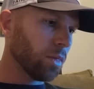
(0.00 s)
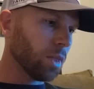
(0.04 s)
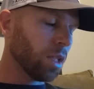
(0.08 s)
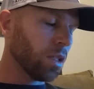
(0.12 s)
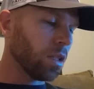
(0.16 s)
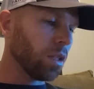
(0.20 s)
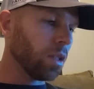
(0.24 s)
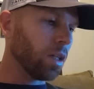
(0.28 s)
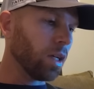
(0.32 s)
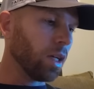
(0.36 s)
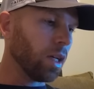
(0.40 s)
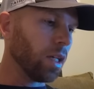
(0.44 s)

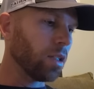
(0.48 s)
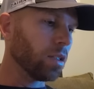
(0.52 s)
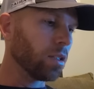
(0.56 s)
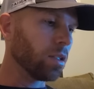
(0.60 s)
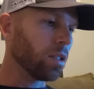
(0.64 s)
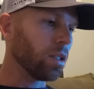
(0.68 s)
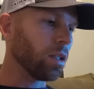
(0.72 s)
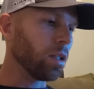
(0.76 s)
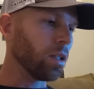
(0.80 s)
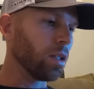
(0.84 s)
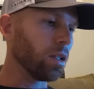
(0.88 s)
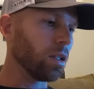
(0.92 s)
Yeah, he's
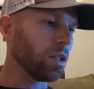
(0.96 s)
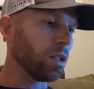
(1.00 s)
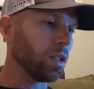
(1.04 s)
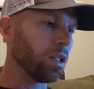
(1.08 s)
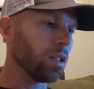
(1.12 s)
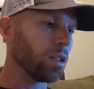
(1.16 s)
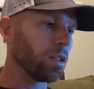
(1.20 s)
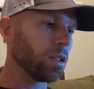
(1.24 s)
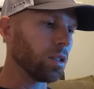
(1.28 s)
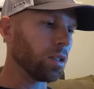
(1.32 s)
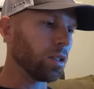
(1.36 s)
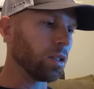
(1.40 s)
the
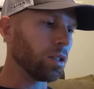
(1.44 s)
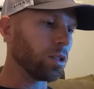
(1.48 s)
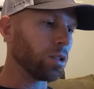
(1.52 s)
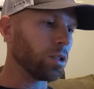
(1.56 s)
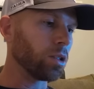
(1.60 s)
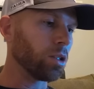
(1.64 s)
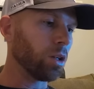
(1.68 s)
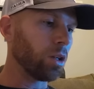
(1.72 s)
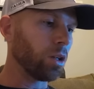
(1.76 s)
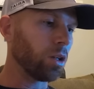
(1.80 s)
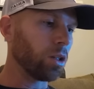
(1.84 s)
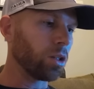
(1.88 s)
he's a
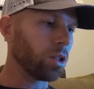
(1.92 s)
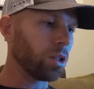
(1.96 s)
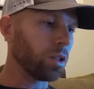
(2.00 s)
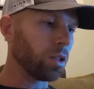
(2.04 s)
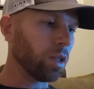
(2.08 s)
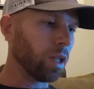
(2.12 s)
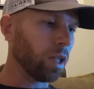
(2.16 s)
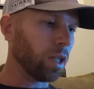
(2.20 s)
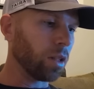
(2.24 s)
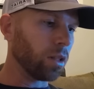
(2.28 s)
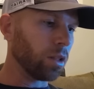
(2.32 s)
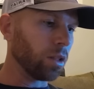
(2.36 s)

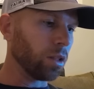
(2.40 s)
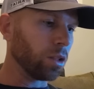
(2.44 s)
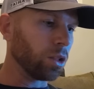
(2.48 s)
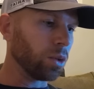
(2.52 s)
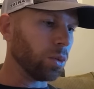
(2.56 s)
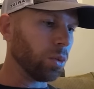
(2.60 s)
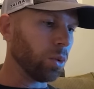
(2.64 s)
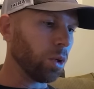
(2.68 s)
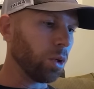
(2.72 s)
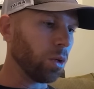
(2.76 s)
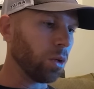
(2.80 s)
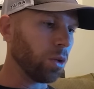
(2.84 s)
sergeant at the
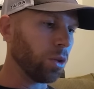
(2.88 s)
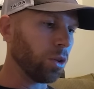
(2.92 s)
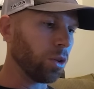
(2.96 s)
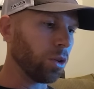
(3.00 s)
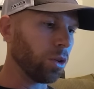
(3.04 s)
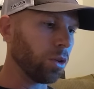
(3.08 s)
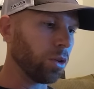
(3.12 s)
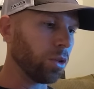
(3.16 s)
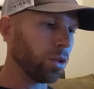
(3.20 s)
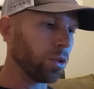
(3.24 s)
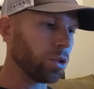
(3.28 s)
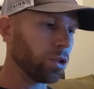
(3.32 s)

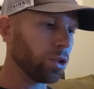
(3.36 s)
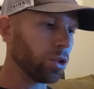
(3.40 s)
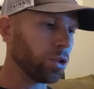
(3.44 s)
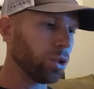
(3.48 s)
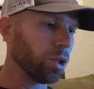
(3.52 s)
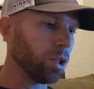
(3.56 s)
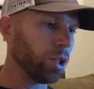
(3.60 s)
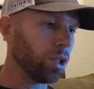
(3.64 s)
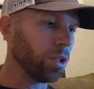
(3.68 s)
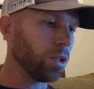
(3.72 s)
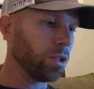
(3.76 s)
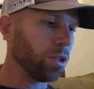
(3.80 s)
12th
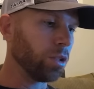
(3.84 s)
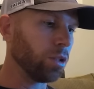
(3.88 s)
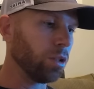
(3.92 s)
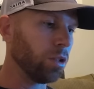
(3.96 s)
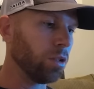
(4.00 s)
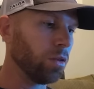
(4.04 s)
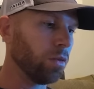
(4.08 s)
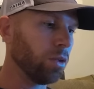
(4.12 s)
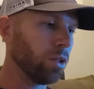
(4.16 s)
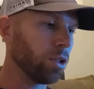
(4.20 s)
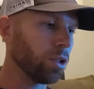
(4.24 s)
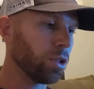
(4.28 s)
Street
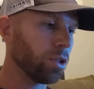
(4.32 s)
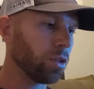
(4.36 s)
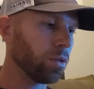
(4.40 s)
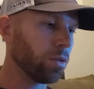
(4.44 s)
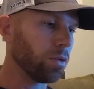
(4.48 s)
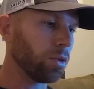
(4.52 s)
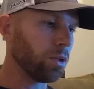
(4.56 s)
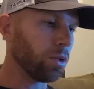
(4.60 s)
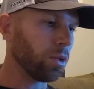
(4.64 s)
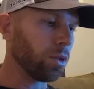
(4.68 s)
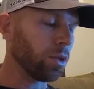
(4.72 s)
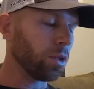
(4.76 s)
Division
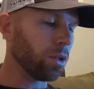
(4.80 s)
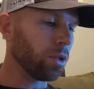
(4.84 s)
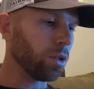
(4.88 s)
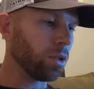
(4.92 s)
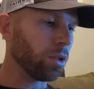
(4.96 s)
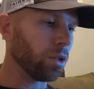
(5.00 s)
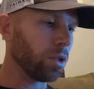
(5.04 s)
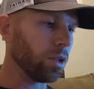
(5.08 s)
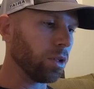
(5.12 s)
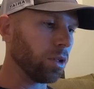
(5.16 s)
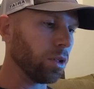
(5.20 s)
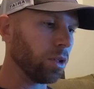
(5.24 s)
for
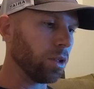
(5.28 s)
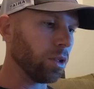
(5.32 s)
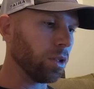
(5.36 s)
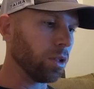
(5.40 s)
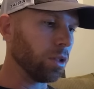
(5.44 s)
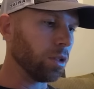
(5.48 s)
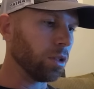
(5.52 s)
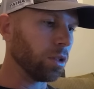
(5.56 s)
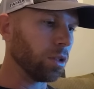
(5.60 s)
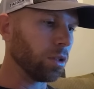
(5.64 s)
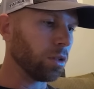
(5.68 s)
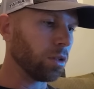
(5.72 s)
the
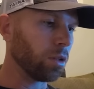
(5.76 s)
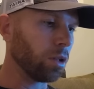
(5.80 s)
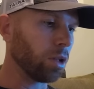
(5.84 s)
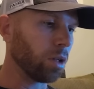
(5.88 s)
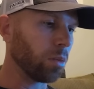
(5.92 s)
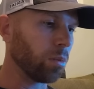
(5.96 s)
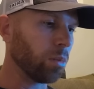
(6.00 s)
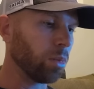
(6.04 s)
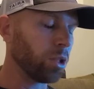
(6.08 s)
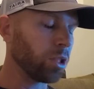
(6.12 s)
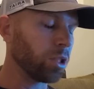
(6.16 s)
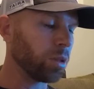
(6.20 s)
Little
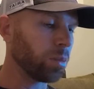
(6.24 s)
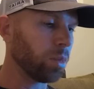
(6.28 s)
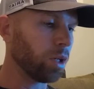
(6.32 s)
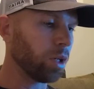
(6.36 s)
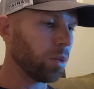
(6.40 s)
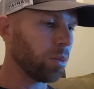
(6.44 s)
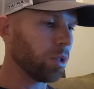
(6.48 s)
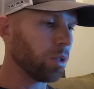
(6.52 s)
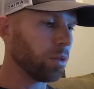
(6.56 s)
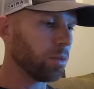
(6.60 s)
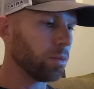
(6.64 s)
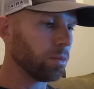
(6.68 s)
Rock Police
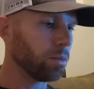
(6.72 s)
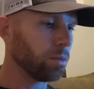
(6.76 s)
Department.